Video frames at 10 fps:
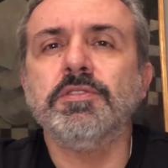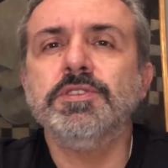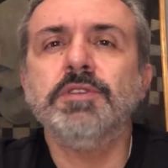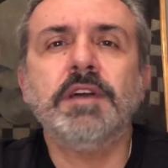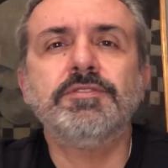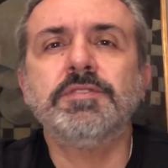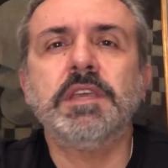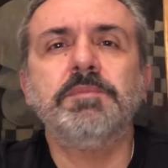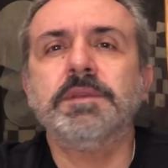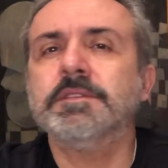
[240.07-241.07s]
you have to
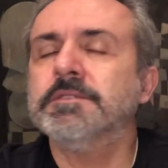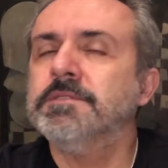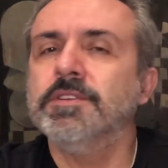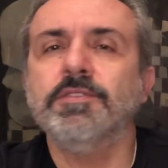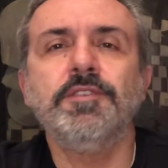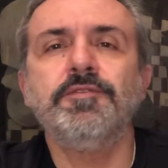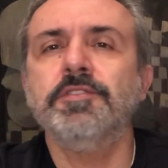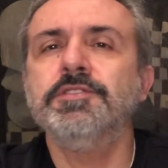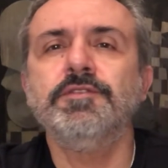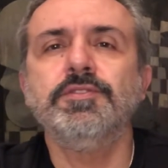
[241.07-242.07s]
keep it in
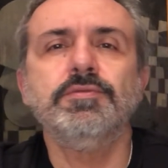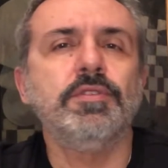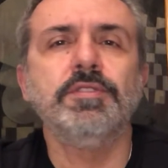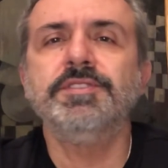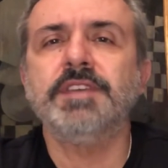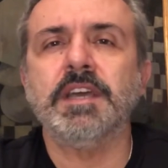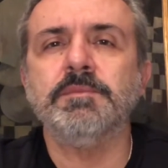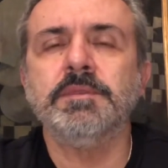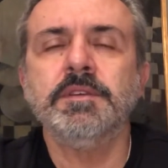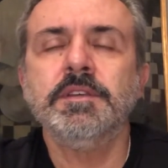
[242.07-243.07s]
front of you all the time,
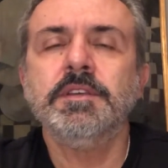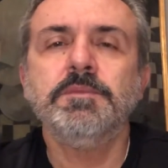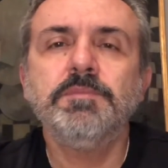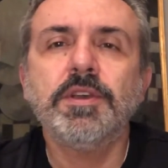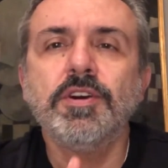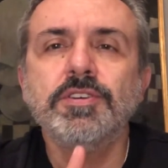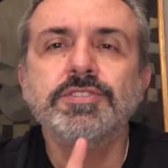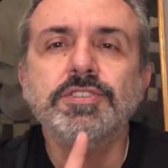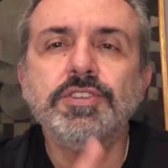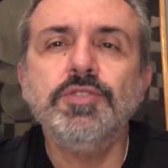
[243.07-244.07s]
because
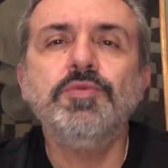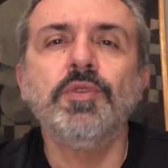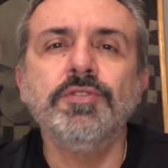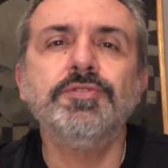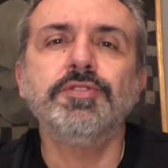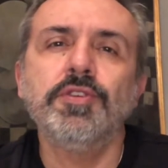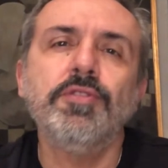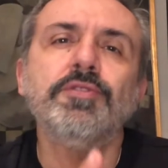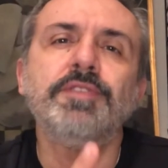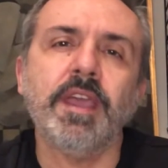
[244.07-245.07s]
you want to
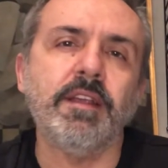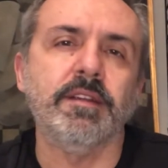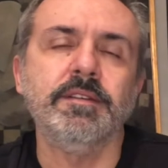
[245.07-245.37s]
go there.